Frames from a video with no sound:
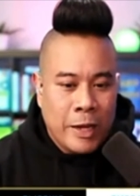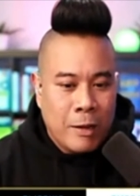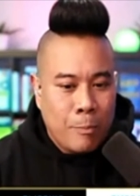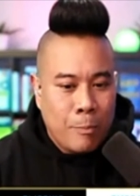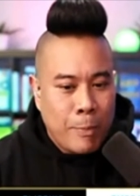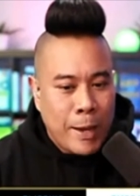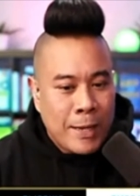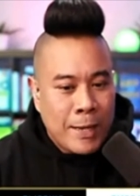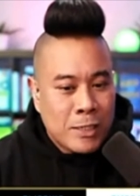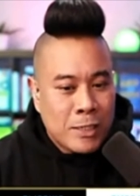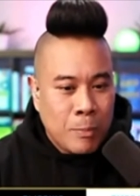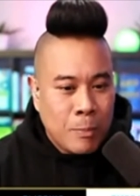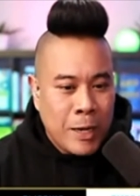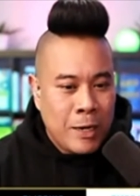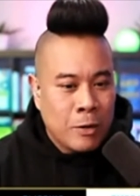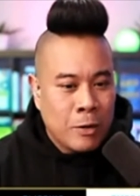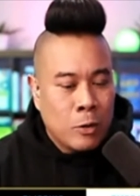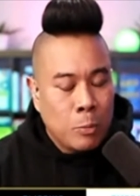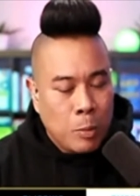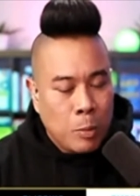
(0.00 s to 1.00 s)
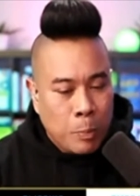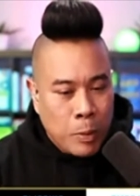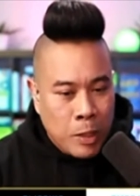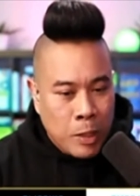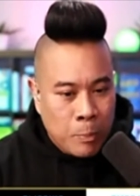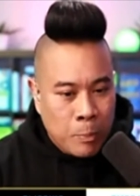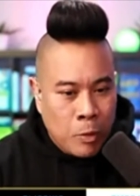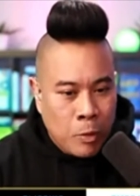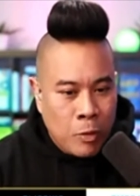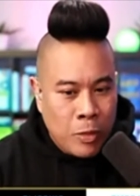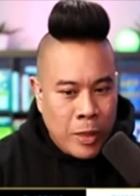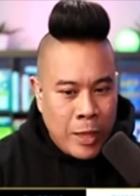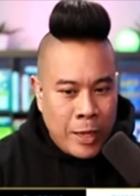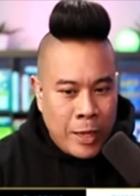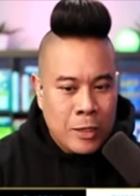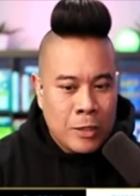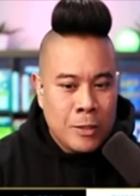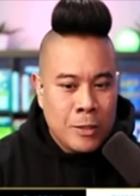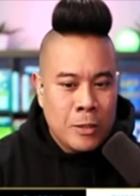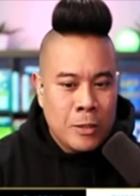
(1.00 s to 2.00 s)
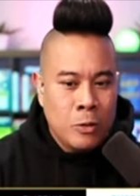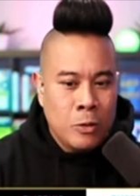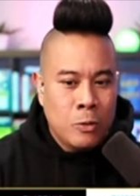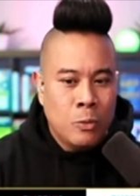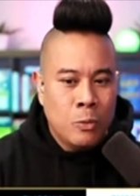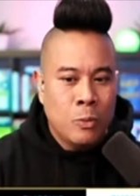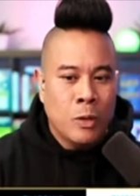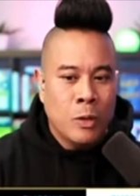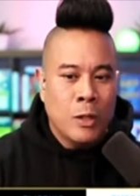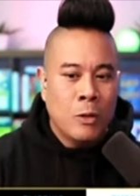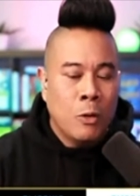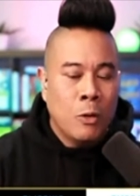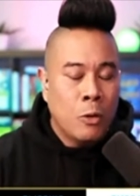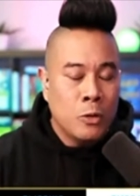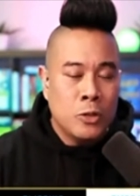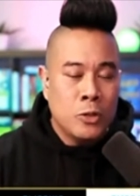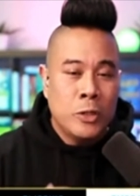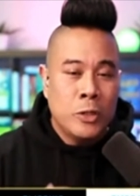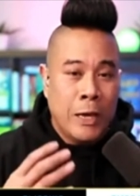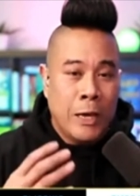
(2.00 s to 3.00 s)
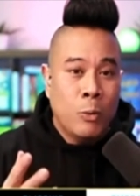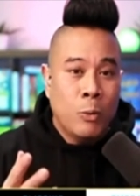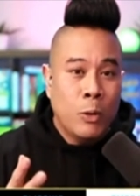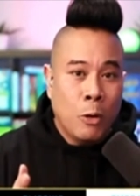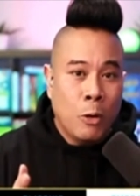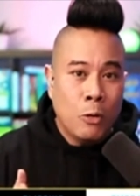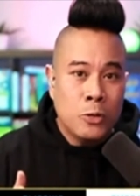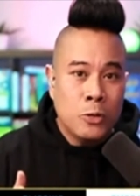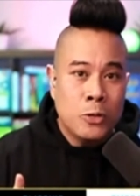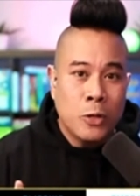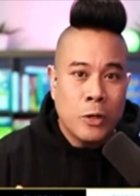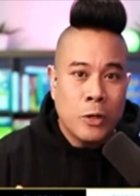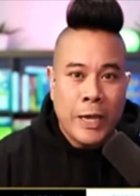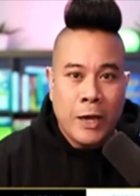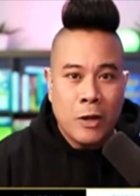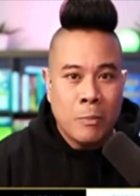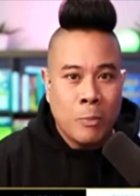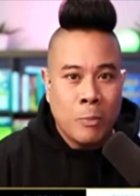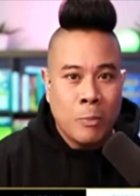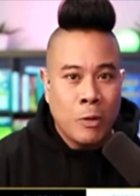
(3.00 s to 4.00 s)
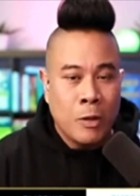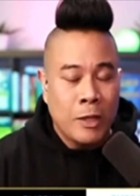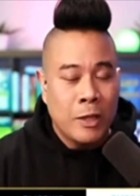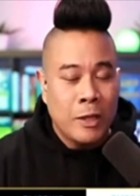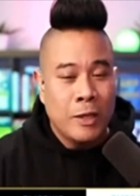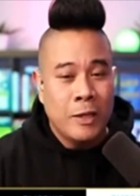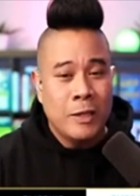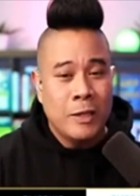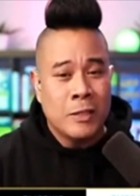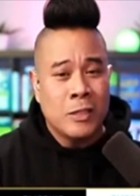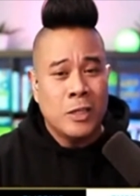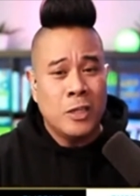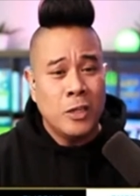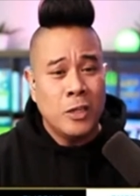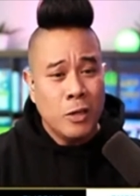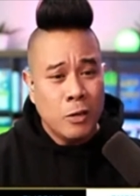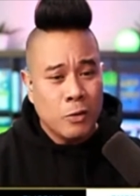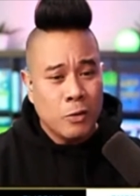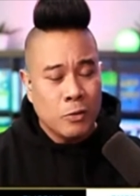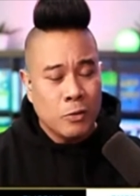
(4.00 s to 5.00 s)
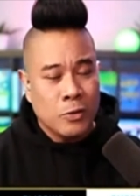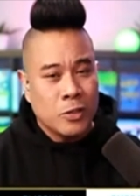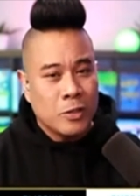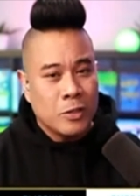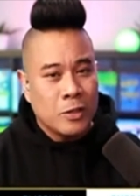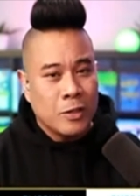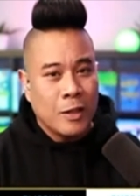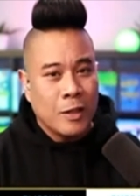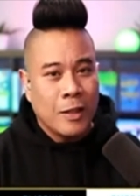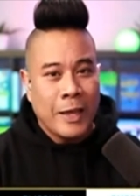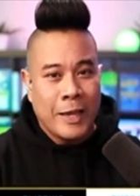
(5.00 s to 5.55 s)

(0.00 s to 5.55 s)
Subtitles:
like a mastermind, a group of people that will hold you accountable is huge.